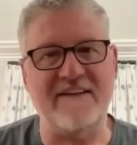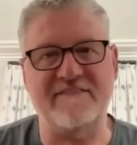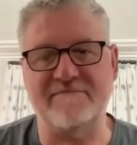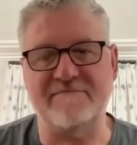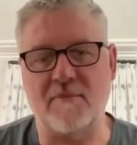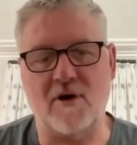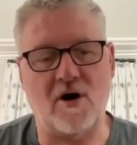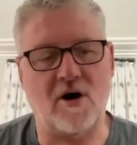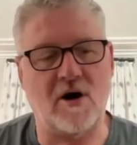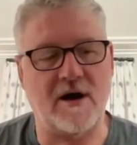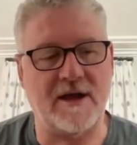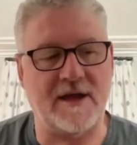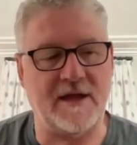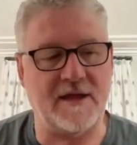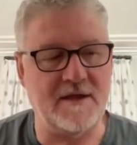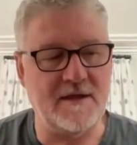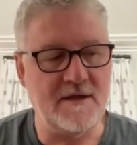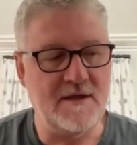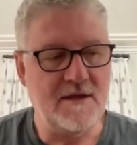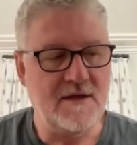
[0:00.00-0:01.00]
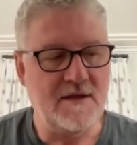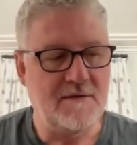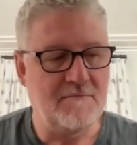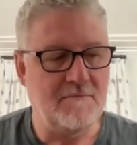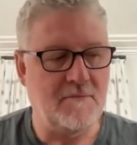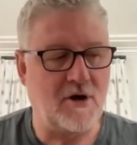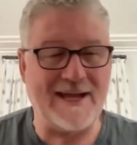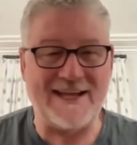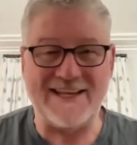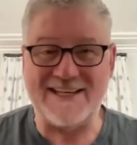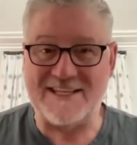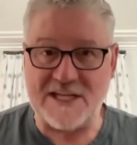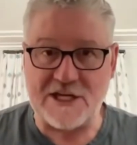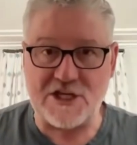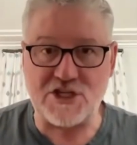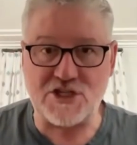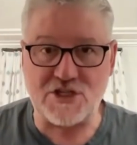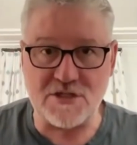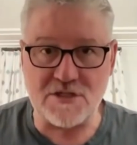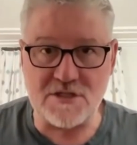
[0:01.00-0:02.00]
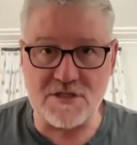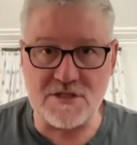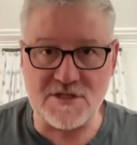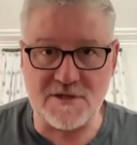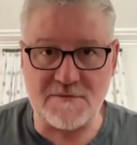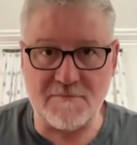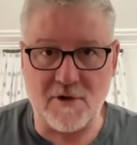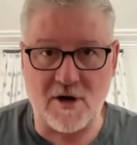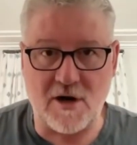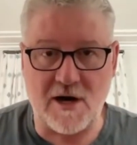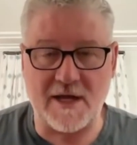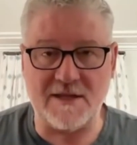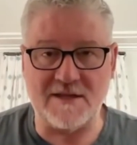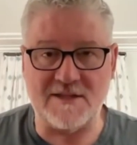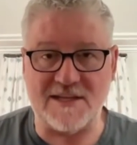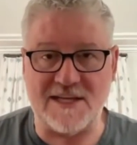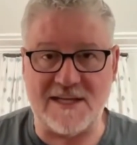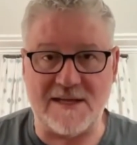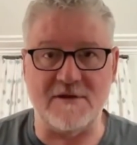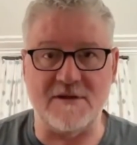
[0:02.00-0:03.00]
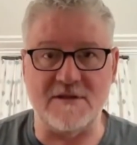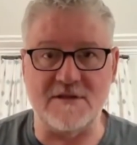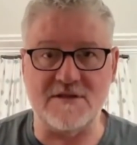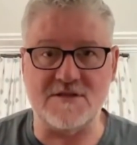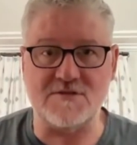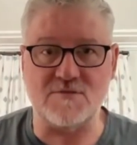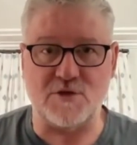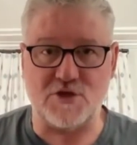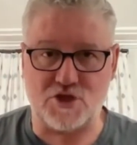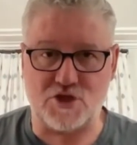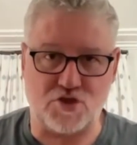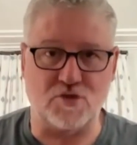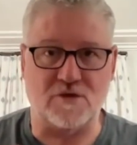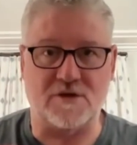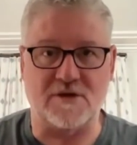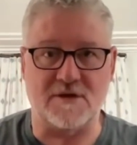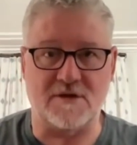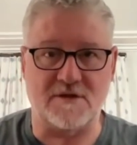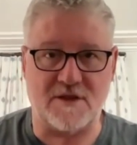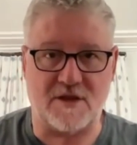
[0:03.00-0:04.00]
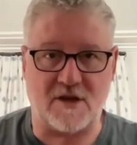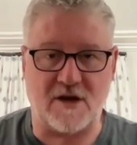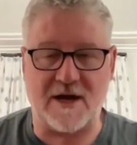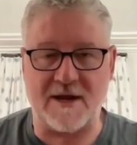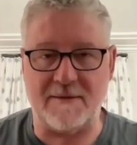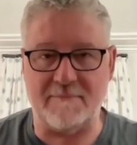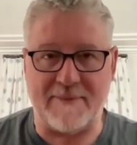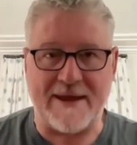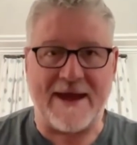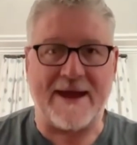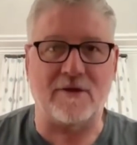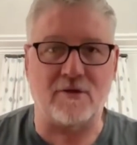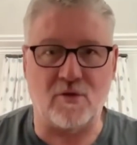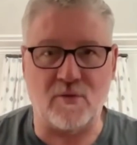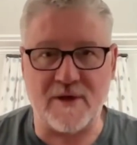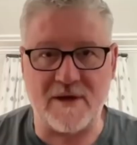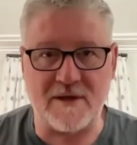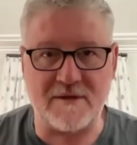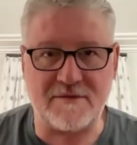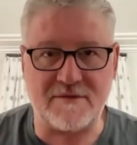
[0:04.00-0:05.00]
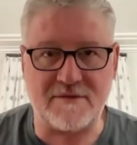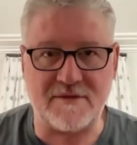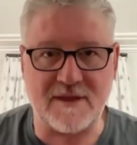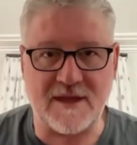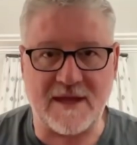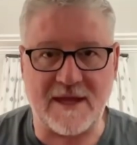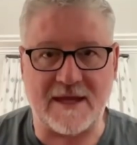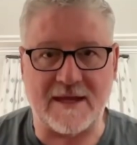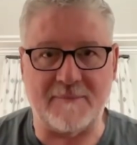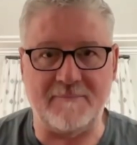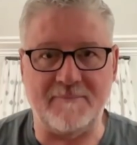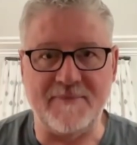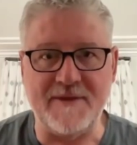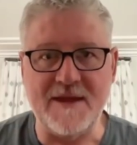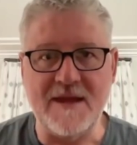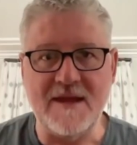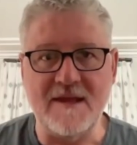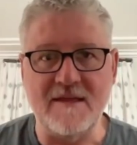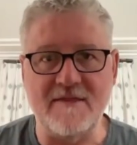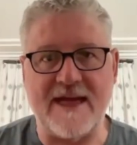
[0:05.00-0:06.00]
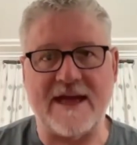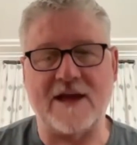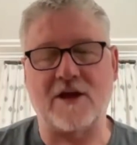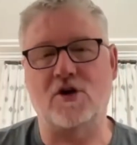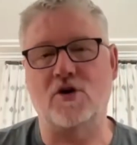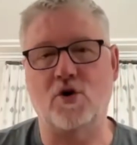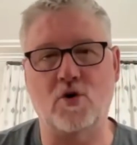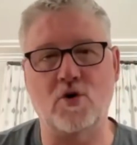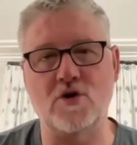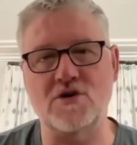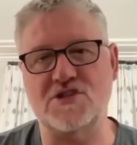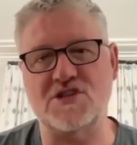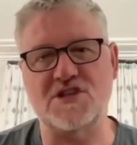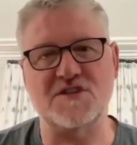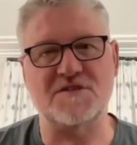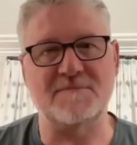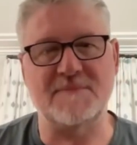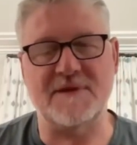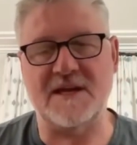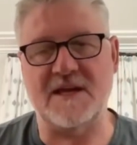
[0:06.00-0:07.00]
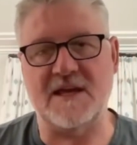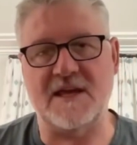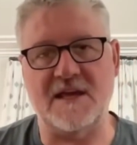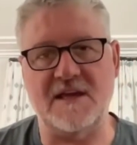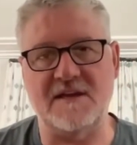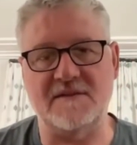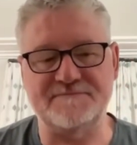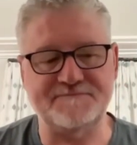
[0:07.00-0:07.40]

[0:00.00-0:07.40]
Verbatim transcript: my addictions and my demons with sugar that I battle with, and that causes me